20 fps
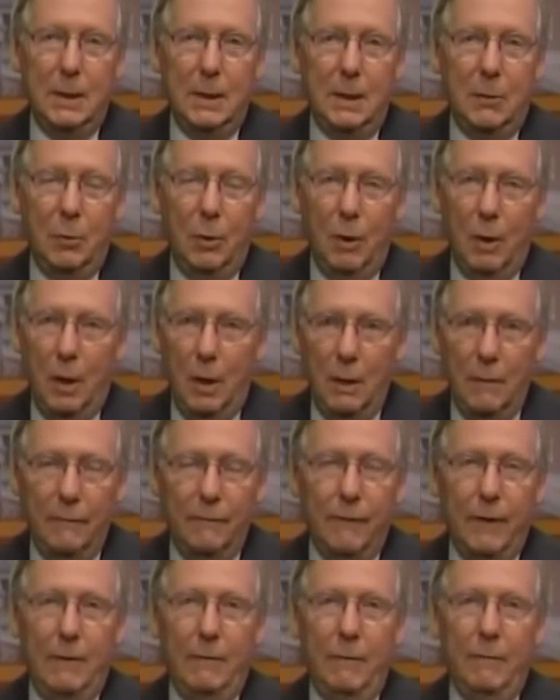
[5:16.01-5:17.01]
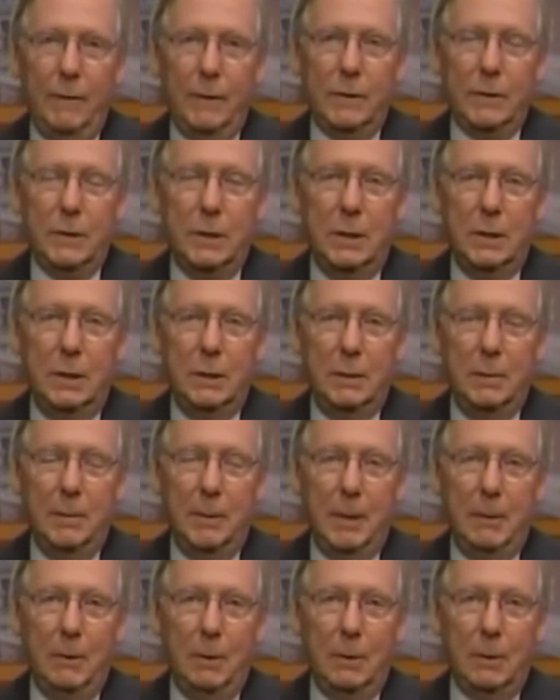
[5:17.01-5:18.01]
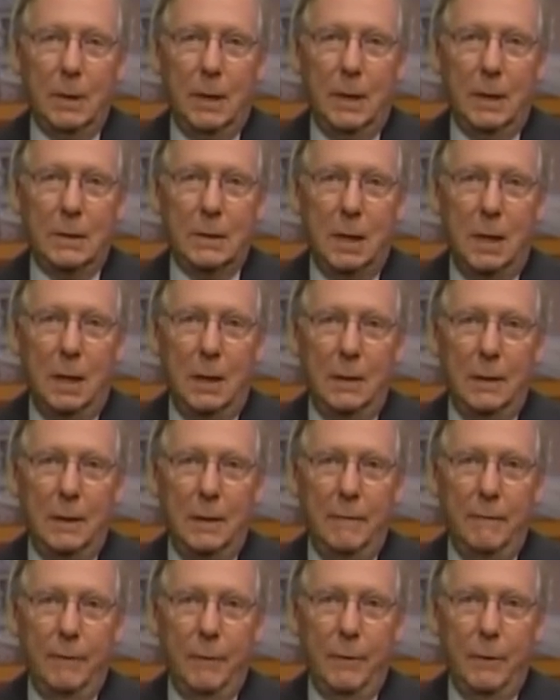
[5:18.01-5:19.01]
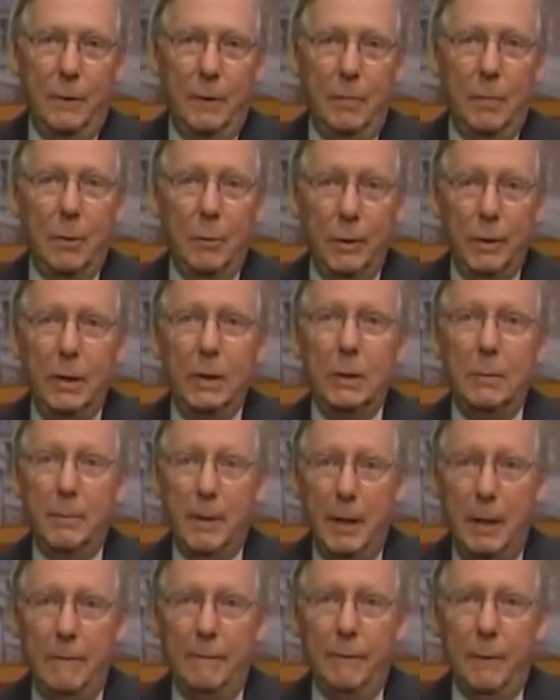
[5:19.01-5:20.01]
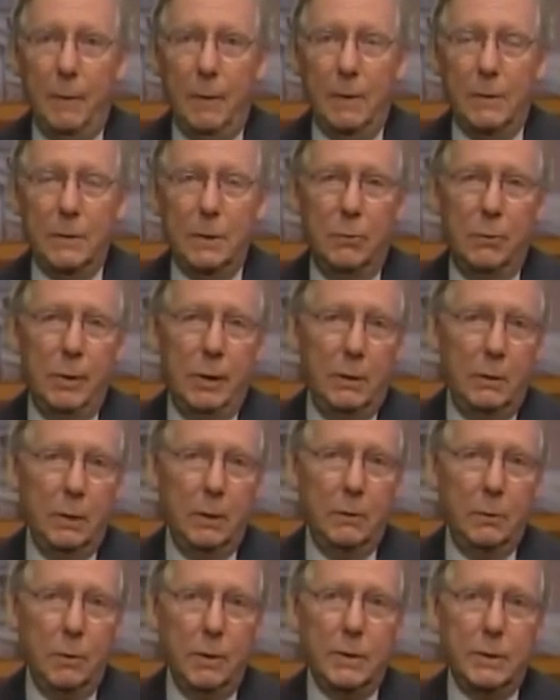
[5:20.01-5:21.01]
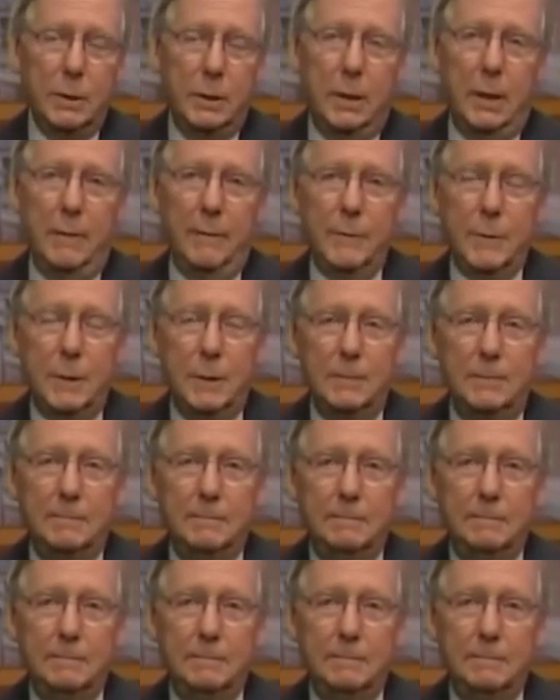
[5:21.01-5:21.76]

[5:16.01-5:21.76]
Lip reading: And we're all in favor of extending the payroll tax holiday for a year, but we need to pay for it so we don't increase the deficit.